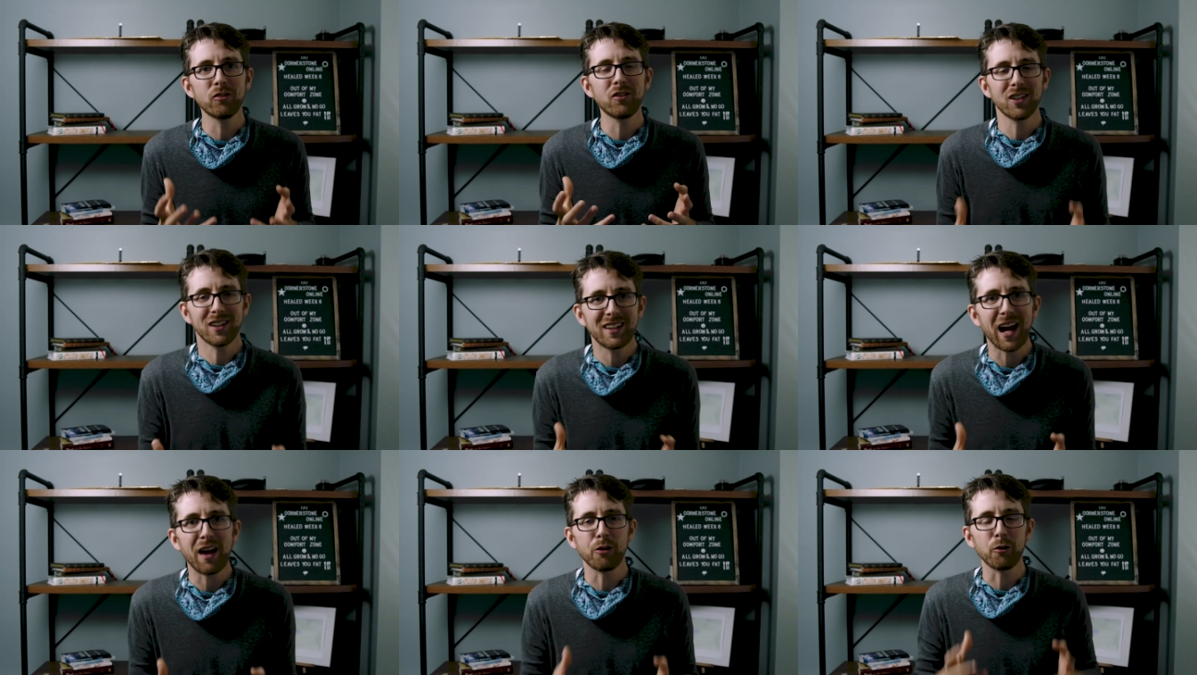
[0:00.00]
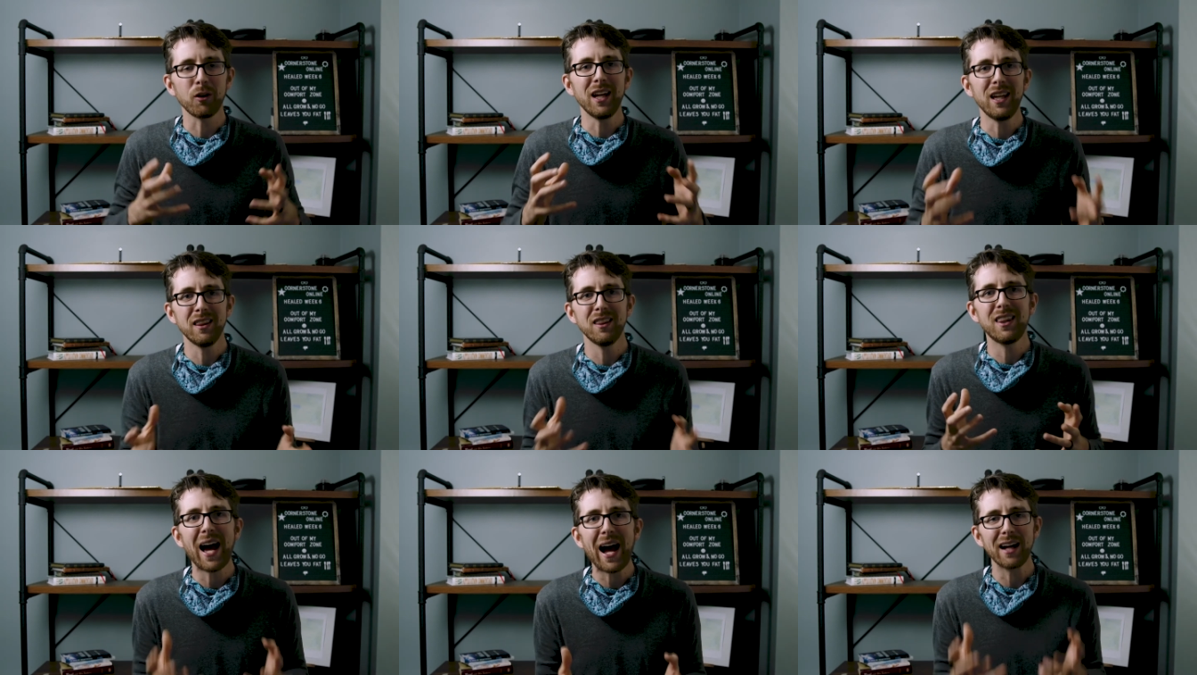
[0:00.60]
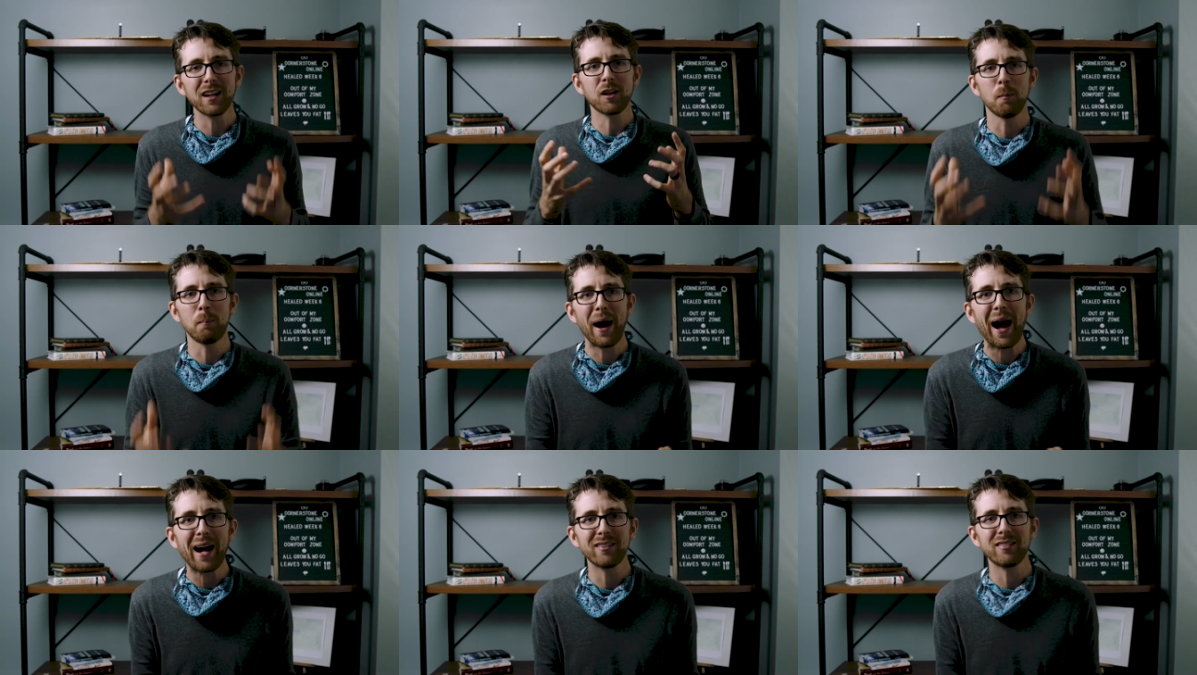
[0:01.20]
together in that
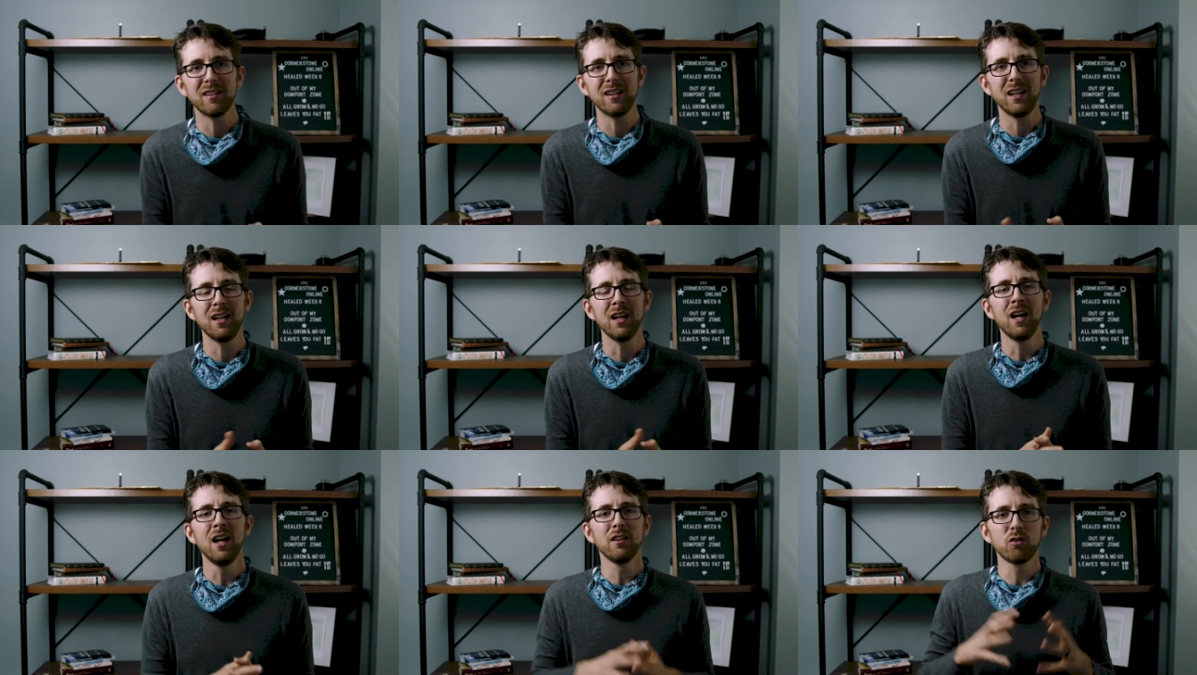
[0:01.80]
capacity